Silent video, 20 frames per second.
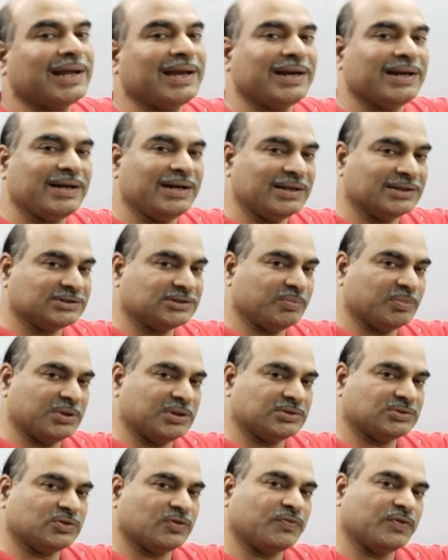like
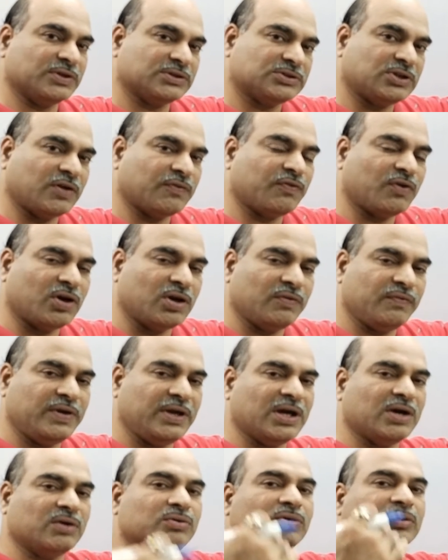decimals. So first of all,
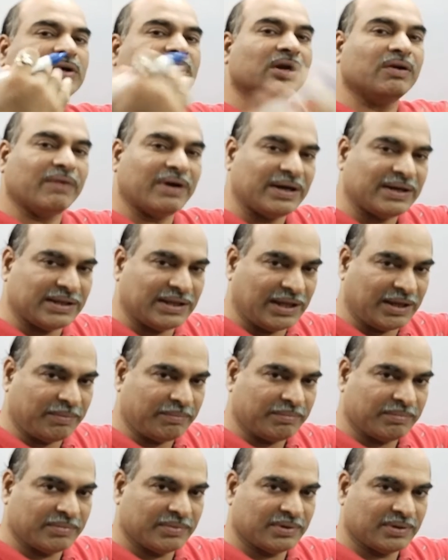we have to convert
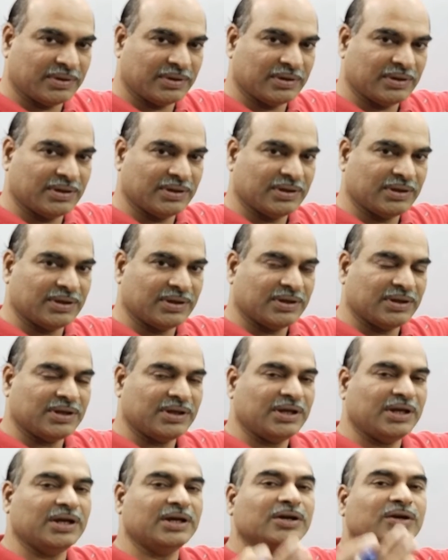them
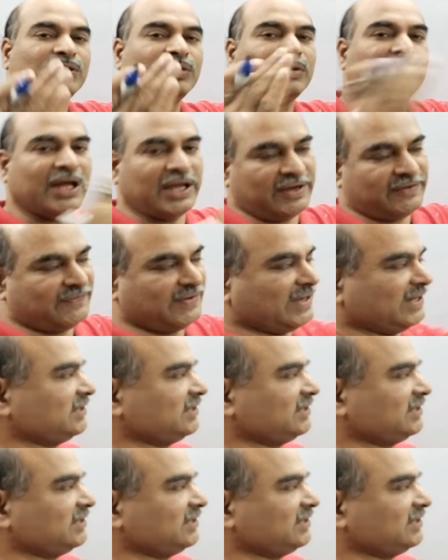into like